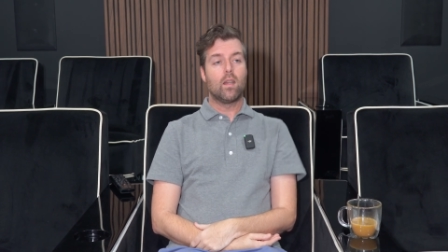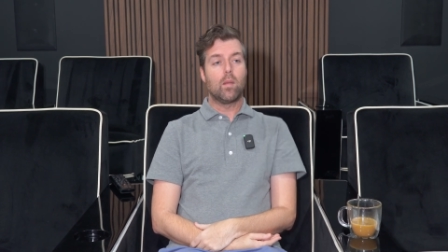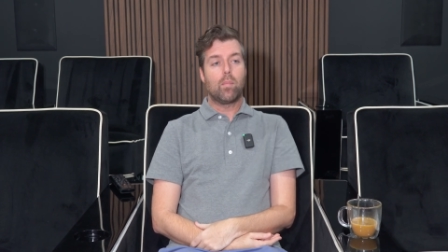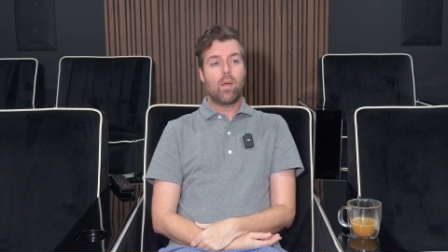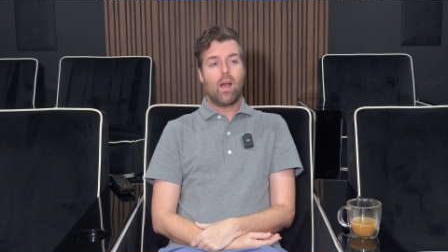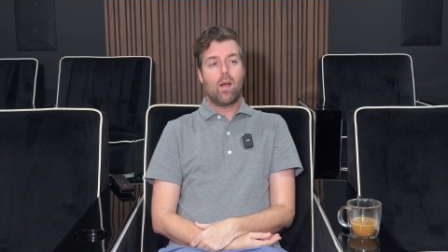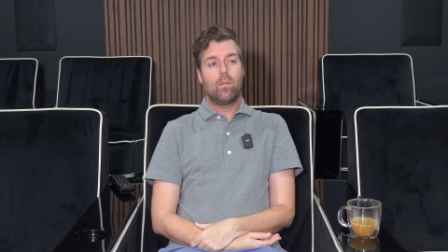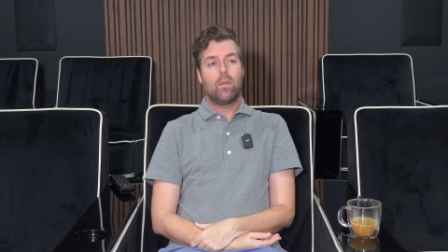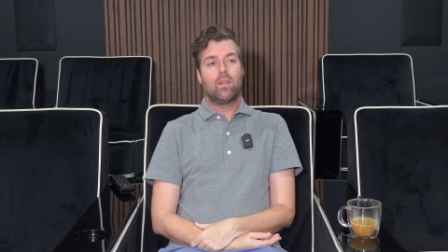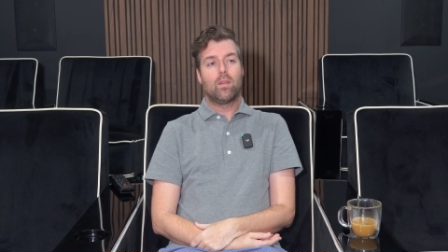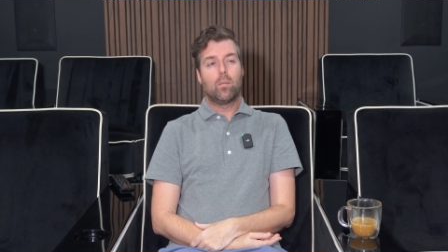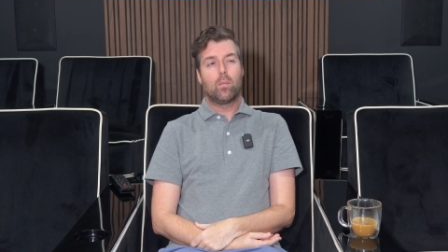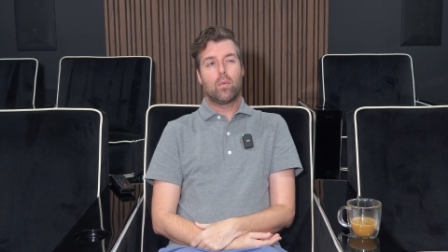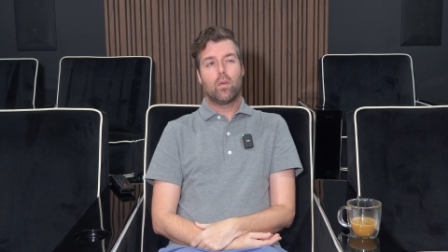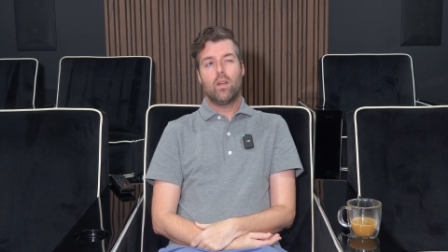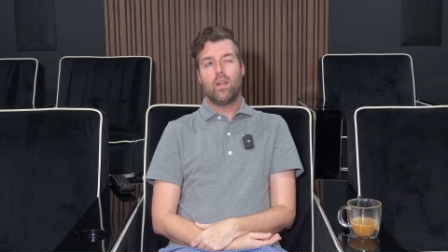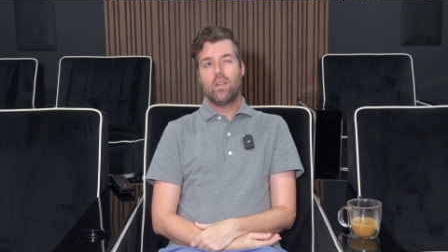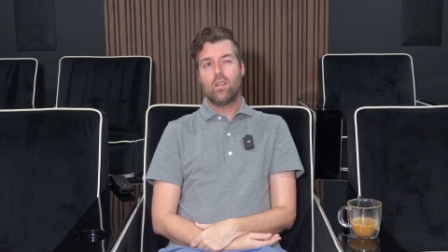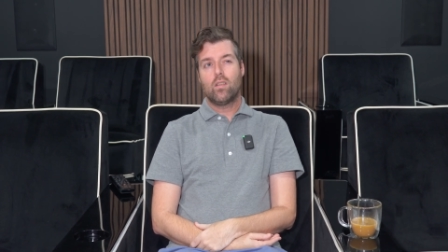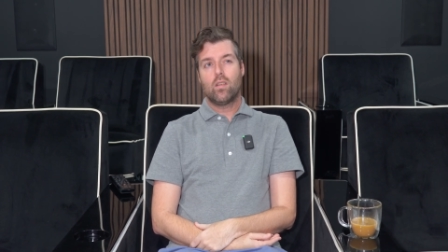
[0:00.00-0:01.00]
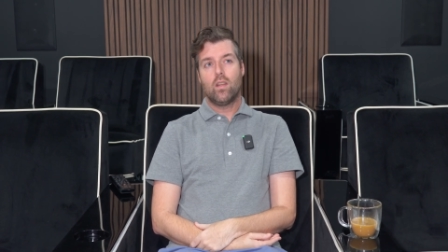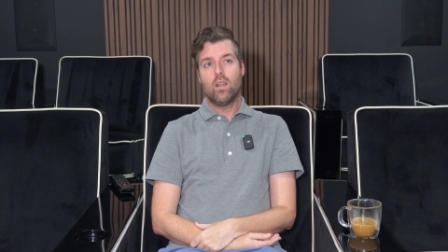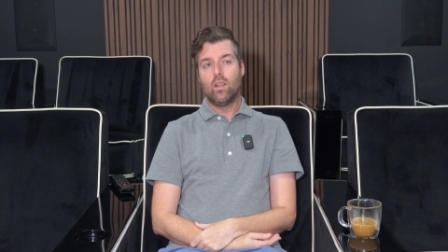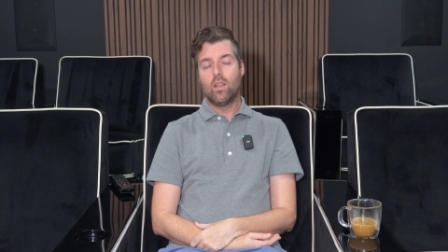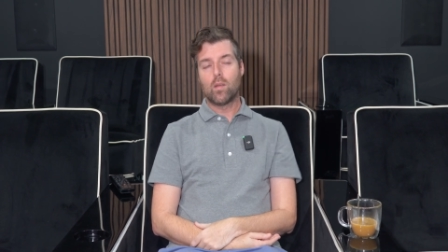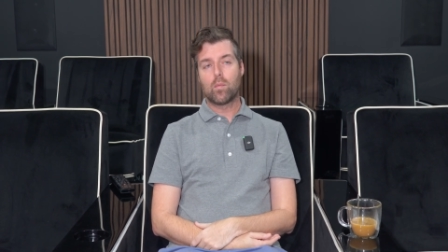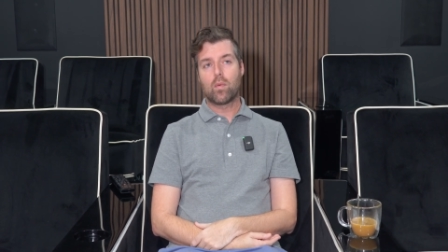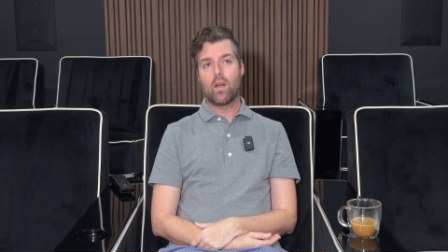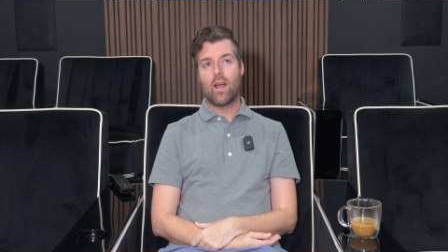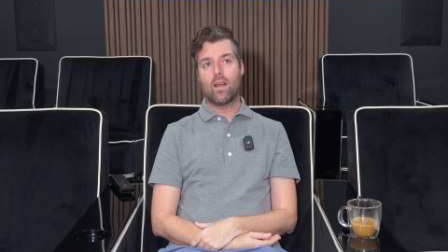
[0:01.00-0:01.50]
The problem is I'm pretty sure the
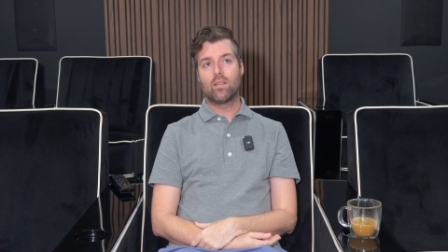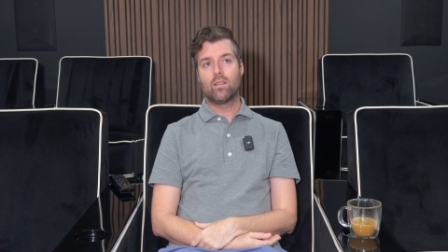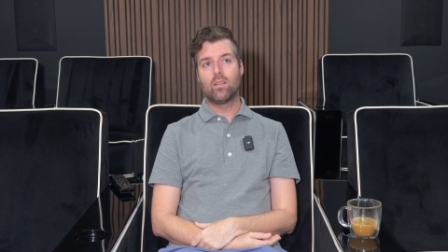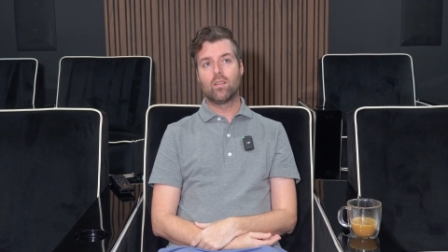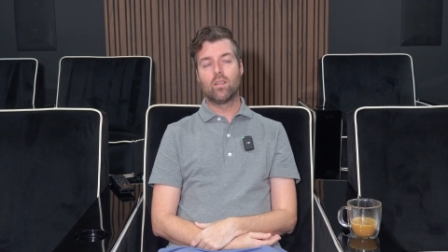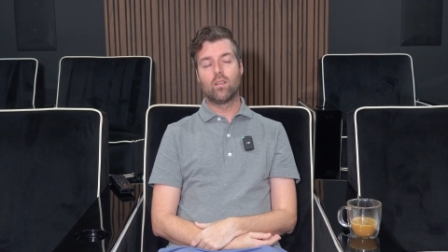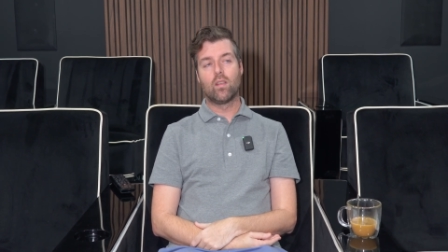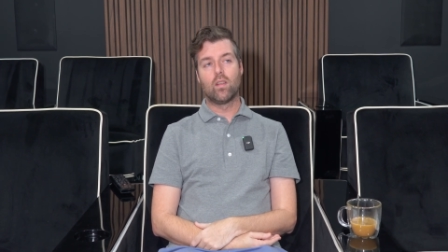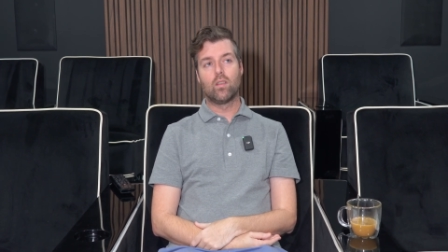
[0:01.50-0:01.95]
only processor